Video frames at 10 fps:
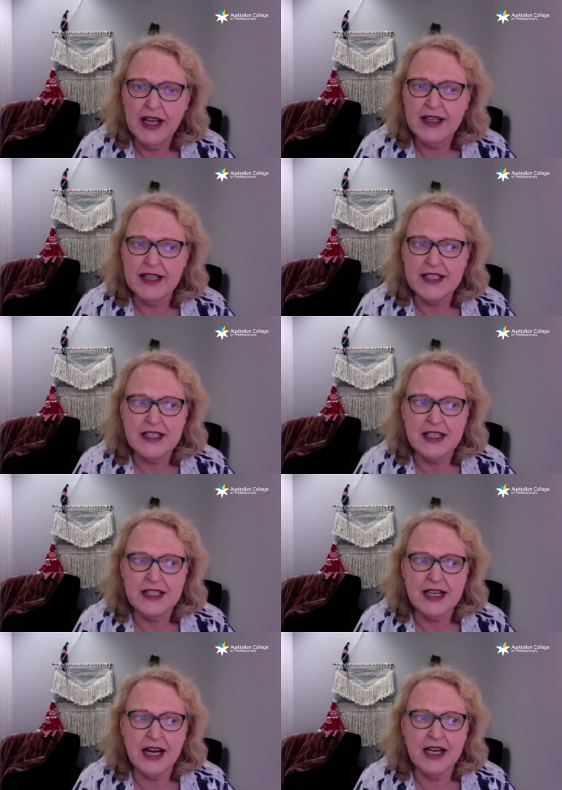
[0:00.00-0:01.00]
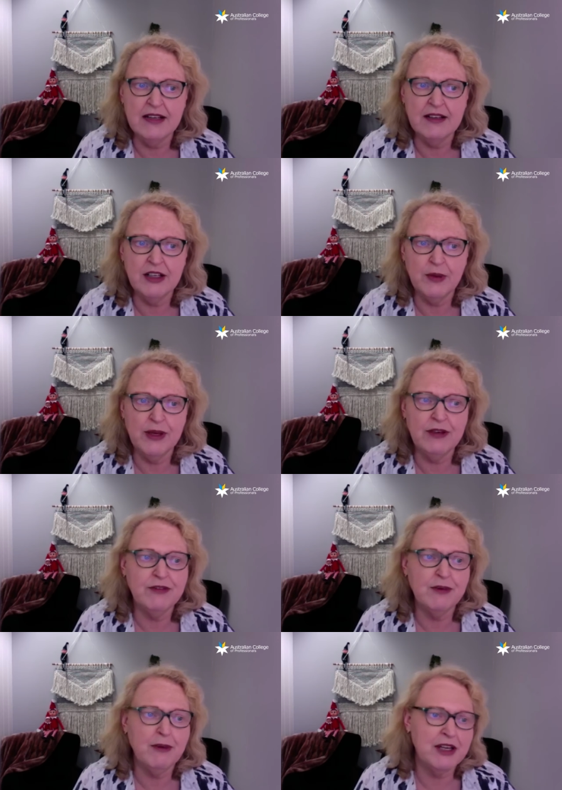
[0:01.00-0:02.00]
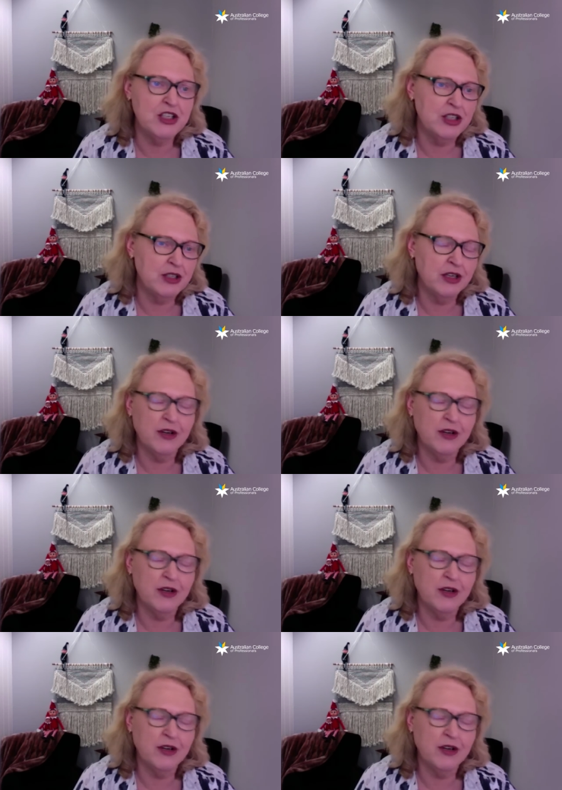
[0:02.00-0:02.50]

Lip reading: that's to contain, information.